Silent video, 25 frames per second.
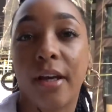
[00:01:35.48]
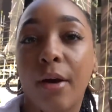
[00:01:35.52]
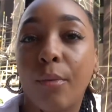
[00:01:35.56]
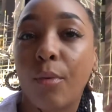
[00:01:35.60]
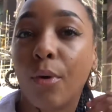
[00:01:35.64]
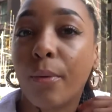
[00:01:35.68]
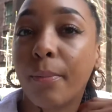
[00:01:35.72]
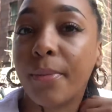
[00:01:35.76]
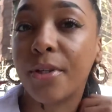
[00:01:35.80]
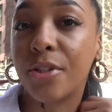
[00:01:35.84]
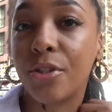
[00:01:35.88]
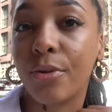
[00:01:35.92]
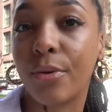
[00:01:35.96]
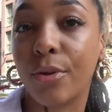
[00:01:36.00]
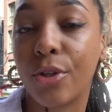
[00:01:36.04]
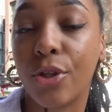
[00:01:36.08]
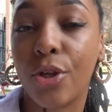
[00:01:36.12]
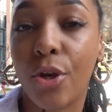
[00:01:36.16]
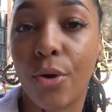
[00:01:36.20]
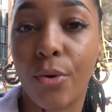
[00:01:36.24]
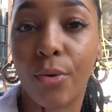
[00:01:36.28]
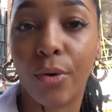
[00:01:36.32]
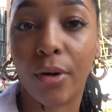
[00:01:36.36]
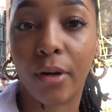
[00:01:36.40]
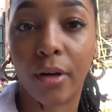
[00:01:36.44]
I won't be doing
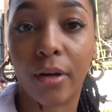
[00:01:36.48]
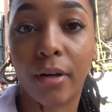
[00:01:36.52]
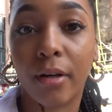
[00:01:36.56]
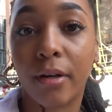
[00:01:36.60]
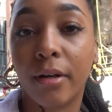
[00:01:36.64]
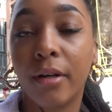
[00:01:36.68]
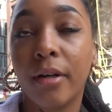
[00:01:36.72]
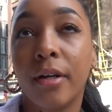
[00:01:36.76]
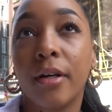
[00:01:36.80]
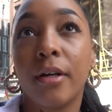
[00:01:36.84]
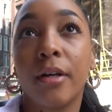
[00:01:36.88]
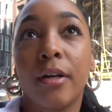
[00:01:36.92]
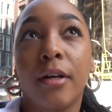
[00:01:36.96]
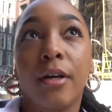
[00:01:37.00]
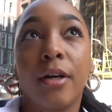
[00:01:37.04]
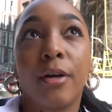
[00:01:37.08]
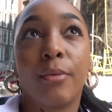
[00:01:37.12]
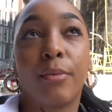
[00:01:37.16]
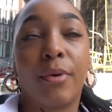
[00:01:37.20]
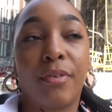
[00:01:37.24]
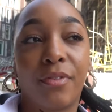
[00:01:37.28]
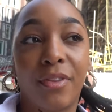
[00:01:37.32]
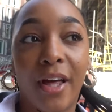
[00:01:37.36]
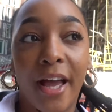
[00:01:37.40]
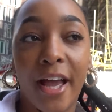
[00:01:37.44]
yoga
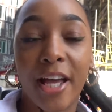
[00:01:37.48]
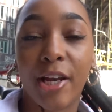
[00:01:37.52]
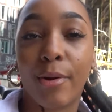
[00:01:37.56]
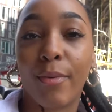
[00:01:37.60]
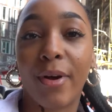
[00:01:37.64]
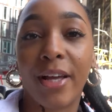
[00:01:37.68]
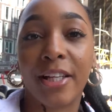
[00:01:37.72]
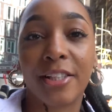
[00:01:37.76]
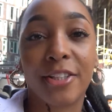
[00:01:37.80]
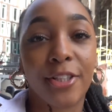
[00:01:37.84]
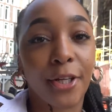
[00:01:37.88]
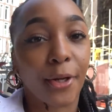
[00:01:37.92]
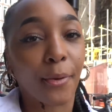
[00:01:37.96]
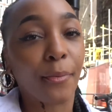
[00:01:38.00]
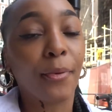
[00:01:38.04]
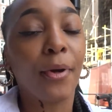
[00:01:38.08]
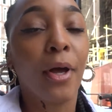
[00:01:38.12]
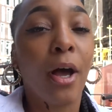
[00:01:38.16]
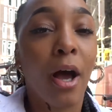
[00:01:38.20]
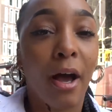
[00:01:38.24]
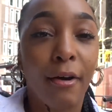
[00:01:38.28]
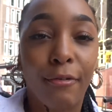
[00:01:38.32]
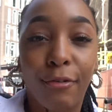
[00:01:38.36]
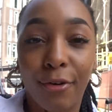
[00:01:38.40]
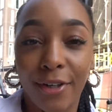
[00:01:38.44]
with that anyway. So
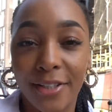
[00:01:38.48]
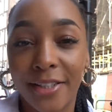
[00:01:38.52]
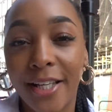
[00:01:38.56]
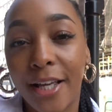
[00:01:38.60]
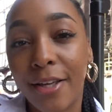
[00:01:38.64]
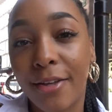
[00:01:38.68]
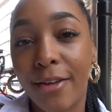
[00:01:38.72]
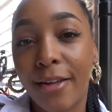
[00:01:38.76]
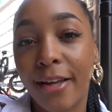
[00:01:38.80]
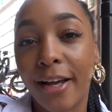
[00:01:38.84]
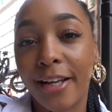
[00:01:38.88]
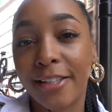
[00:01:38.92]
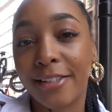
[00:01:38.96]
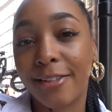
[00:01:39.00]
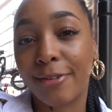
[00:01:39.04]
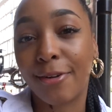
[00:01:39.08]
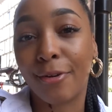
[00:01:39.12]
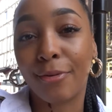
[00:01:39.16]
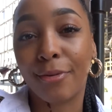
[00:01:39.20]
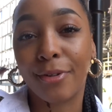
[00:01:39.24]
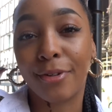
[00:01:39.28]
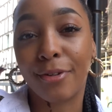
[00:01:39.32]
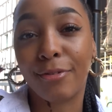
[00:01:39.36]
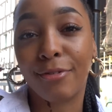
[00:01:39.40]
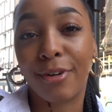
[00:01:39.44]
I thought I'd take you guys
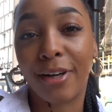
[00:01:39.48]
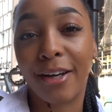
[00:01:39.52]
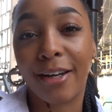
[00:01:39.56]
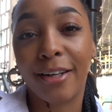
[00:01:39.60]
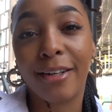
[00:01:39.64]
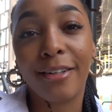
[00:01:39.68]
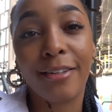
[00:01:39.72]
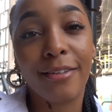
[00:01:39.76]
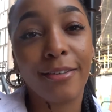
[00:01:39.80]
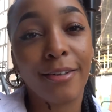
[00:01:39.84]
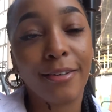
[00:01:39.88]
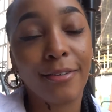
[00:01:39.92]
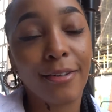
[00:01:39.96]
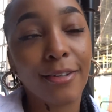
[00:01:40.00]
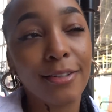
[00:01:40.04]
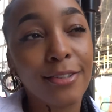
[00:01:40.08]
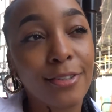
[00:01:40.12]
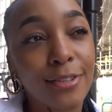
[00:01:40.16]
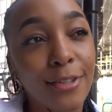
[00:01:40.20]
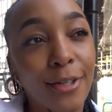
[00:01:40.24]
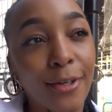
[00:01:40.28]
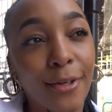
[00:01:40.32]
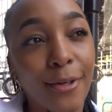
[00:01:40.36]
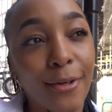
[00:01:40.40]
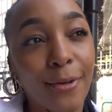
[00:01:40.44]
along with the ride,
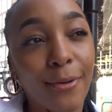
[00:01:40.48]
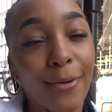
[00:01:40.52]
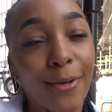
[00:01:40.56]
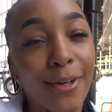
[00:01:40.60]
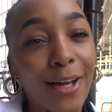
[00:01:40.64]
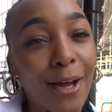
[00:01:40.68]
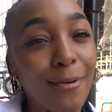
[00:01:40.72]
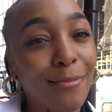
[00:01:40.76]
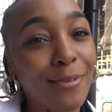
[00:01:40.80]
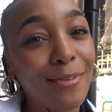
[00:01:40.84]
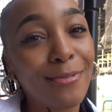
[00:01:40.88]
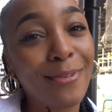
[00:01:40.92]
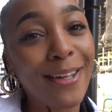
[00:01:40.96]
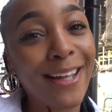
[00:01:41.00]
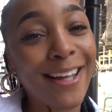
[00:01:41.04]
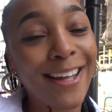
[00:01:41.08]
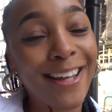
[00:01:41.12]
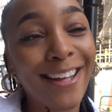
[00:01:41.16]
so come with me.